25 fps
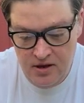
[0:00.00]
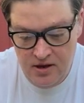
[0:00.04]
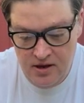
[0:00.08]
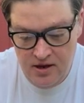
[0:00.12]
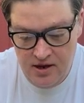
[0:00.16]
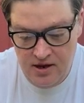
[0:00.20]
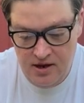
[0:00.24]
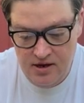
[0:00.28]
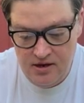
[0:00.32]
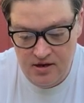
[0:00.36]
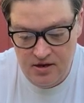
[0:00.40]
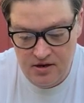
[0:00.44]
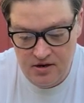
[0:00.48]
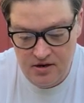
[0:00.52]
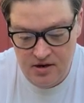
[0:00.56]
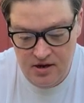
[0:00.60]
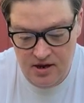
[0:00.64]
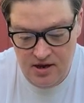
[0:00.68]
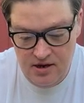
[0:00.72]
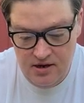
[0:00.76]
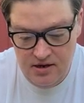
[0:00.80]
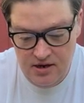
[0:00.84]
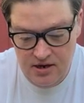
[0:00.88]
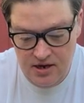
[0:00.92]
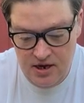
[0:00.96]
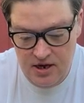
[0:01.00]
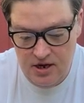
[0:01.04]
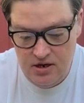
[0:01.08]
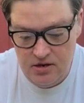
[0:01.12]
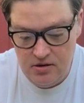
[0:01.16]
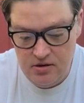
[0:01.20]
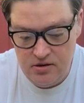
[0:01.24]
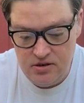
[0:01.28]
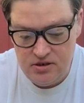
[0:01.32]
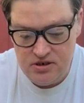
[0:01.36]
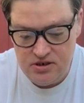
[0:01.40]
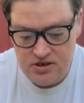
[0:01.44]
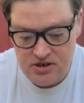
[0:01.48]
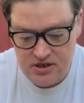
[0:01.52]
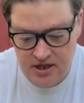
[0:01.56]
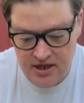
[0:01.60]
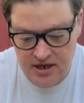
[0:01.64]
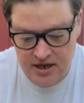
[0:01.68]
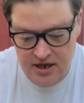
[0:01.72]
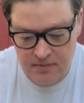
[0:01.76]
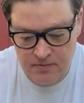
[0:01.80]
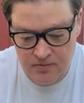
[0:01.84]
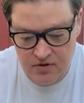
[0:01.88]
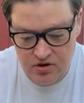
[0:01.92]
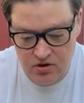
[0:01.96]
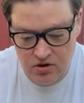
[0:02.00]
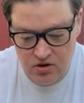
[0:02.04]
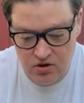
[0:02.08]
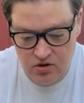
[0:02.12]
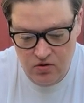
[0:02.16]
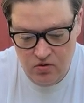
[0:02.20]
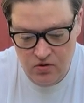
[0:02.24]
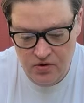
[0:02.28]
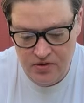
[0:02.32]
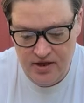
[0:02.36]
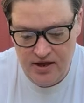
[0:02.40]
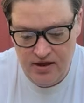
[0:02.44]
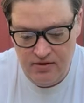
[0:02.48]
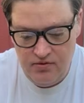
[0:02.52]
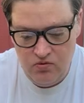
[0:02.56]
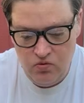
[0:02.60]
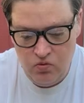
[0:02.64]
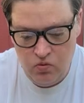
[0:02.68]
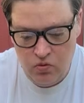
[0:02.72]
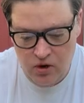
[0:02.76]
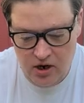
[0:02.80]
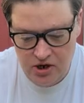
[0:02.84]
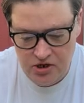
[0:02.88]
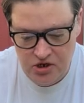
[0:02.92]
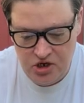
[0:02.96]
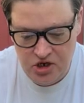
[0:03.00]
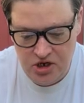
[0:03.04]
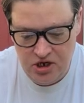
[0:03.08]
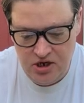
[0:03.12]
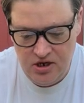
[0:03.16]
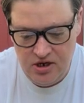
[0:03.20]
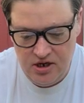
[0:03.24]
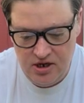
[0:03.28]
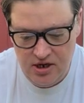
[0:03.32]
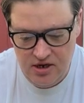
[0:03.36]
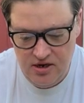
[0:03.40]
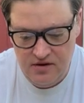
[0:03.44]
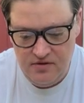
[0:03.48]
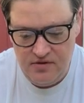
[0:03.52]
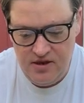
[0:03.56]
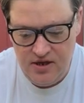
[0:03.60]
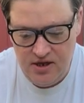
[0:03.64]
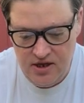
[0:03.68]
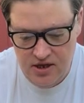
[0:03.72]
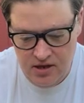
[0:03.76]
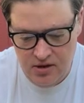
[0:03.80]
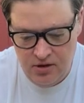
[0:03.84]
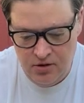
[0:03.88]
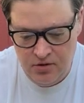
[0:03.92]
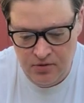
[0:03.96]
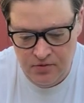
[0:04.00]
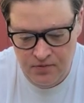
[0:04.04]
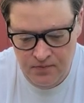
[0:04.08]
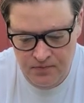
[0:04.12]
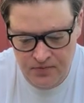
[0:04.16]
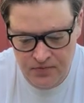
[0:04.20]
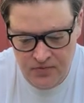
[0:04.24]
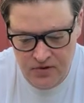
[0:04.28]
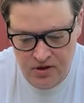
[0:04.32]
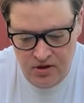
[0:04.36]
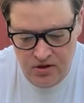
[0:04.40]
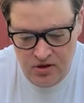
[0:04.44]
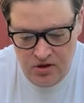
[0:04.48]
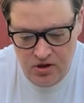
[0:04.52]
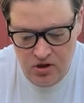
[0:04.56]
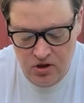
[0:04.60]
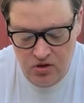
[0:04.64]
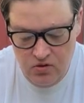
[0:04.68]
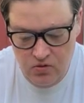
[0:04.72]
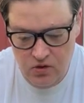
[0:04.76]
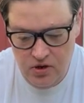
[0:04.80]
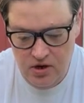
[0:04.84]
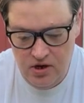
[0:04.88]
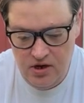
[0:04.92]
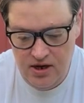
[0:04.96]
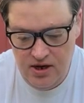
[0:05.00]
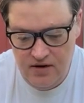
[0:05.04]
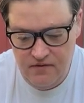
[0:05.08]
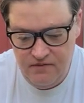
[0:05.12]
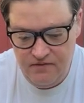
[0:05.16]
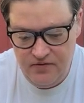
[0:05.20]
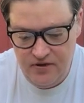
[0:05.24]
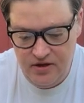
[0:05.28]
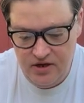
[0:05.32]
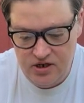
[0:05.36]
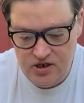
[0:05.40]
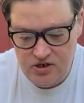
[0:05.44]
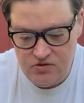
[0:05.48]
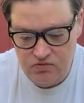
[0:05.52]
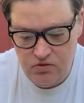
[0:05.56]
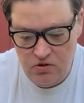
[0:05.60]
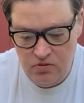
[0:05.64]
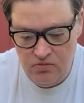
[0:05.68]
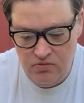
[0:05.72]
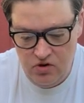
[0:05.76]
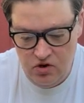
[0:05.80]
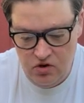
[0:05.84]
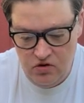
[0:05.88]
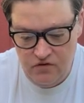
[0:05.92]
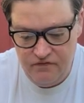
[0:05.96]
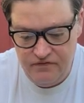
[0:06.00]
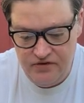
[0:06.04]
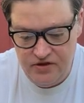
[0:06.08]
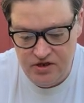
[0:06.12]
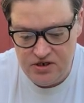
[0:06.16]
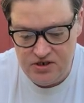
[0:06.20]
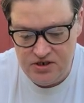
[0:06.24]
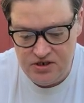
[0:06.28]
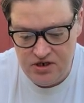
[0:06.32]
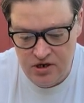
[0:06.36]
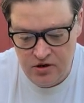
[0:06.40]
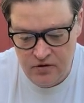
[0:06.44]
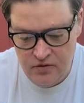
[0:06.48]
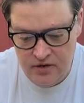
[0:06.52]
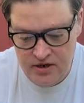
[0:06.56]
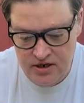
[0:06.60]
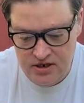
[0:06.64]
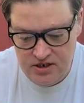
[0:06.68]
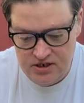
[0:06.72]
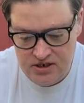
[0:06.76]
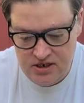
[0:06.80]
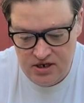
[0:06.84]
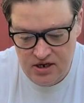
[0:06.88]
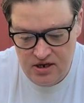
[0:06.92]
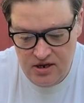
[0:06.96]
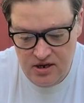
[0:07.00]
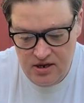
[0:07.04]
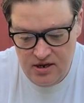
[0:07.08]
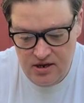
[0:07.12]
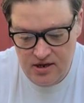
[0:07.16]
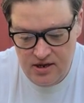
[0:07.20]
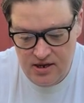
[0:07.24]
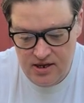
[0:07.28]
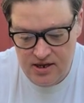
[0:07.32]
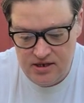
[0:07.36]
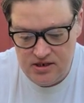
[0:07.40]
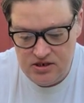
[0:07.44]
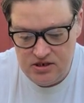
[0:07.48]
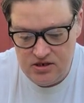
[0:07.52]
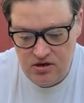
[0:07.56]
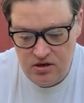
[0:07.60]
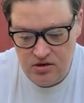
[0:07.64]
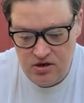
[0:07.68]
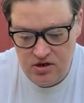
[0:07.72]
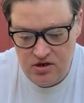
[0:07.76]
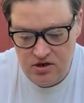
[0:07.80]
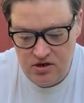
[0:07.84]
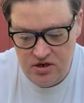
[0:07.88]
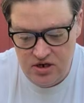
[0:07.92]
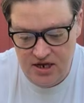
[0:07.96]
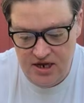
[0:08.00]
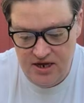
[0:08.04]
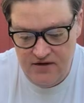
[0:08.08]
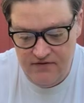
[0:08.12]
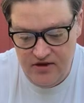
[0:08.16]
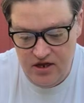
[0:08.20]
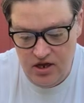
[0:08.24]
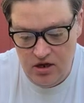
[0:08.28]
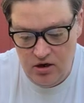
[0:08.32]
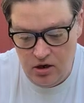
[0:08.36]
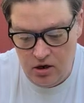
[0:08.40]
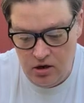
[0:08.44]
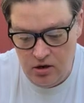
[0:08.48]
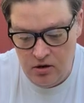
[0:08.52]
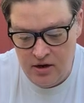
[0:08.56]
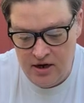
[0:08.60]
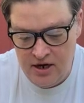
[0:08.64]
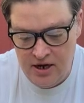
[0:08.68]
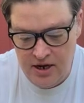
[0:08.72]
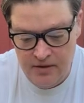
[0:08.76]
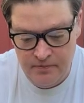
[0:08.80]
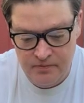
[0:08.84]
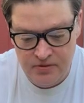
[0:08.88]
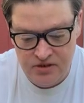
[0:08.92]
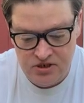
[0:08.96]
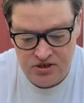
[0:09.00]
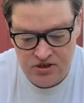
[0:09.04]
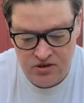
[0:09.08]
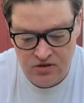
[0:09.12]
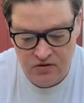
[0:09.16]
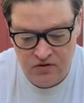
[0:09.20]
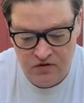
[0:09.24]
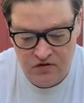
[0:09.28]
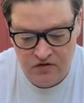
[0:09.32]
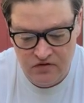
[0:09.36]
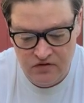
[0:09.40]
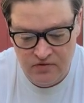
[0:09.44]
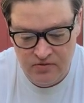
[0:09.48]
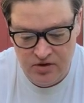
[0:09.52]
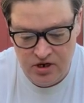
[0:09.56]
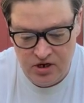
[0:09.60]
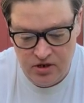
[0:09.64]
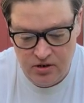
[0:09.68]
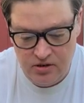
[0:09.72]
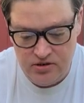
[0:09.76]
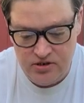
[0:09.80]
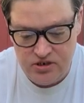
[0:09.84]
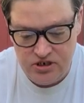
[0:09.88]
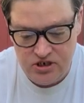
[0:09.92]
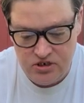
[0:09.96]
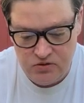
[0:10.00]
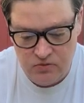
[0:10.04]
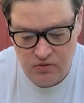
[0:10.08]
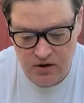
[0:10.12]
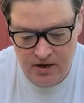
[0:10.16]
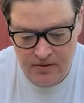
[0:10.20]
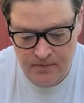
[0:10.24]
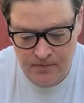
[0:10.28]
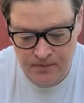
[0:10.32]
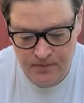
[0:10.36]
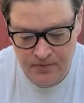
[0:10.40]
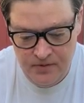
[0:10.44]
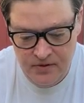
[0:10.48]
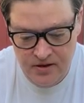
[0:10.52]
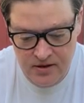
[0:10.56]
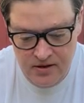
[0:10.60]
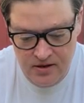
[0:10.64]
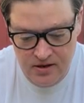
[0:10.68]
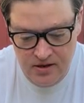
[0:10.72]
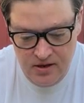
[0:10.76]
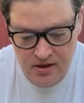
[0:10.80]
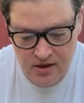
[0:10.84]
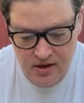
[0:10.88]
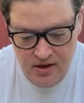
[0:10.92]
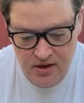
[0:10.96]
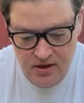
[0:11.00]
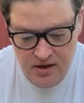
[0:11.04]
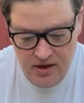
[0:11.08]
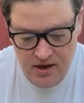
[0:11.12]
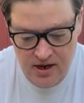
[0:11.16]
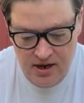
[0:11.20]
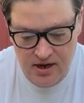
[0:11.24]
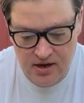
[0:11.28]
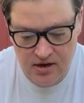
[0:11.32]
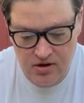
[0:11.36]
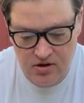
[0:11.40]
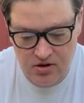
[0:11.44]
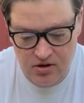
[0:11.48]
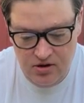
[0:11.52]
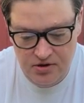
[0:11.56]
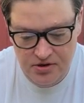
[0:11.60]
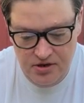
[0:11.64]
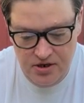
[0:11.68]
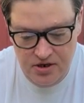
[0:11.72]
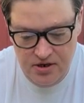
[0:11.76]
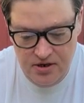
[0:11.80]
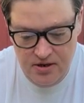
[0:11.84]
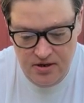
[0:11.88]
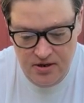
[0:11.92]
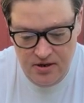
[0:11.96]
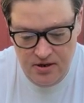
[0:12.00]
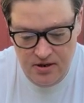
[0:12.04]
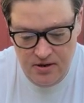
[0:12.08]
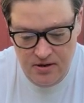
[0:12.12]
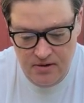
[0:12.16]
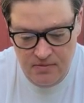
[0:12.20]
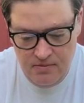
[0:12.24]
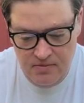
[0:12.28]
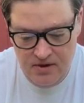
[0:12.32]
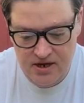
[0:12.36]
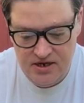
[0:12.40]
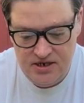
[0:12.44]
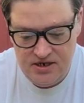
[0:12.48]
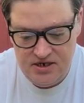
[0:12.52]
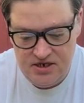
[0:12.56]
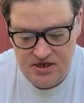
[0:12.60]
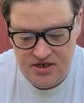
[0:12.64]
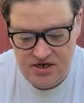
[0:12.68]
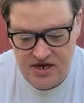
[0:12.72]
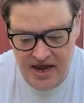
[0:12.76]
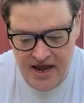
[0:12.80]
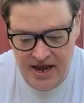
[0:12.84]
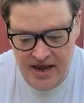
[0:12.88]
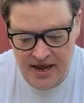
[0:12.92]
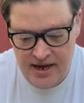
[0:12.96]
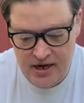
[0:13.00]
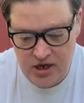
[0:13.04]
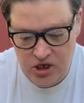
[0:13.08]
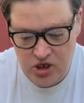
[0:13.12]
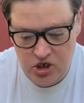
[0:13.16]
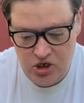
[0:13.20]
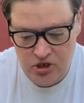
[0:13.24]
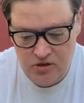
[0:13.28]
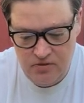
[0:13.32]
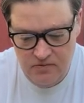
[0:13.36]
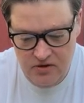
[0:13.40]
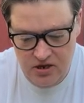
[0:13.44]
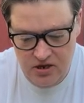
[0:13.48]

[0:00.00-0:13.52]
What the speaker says: I could not eat or sleep without watching King of the Hill. When Netflix removed the series, I started DVRing episodes from Adult Swim. I called it my stash.